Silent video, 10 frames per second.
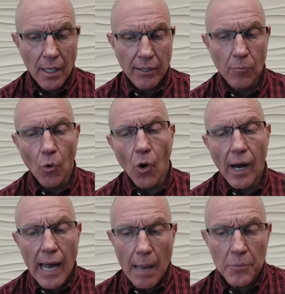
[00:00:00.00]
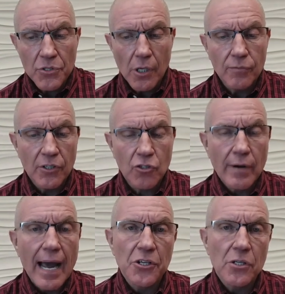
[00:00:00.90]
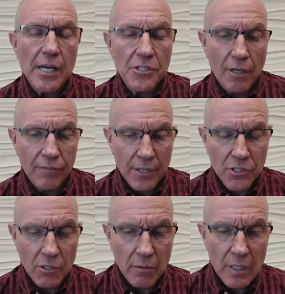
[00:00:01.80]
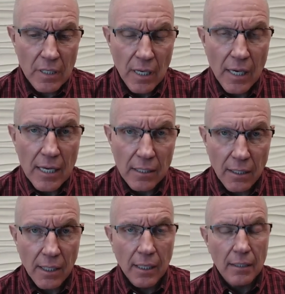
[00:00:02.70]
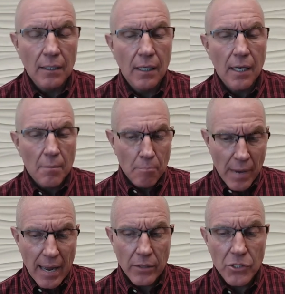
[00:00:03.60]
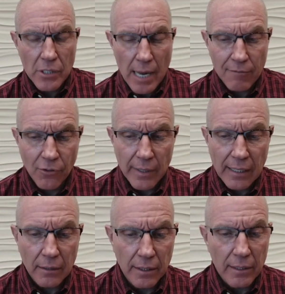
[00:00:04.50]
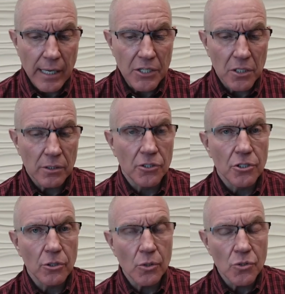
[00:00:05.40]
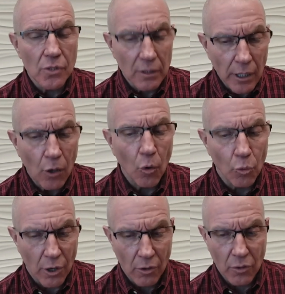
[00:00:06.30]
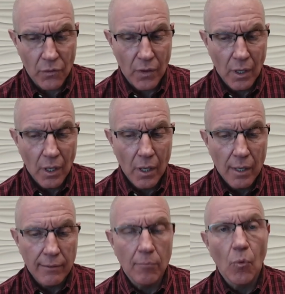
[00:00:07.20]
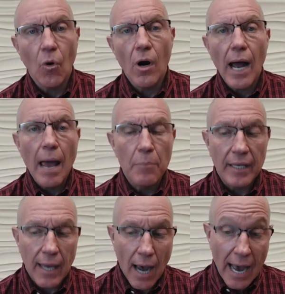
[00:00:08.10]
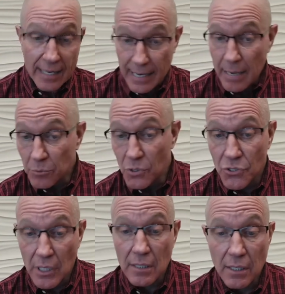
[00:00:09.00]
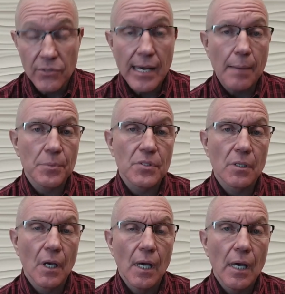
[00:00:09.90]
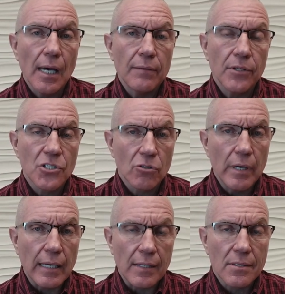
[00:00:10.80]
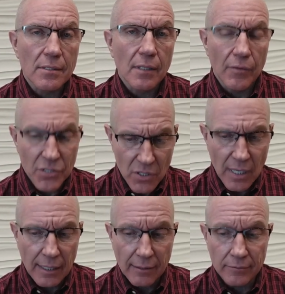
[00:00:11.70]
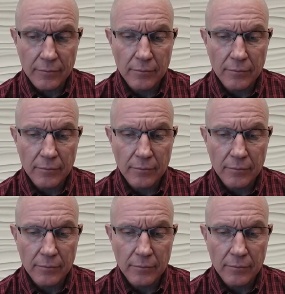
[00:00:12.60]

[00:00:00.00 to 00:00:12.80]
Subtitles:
The more I observed the tragedies of history, and again, man's shameful inclination to choose the low road, the more I came to see the depths and the strengths of sin.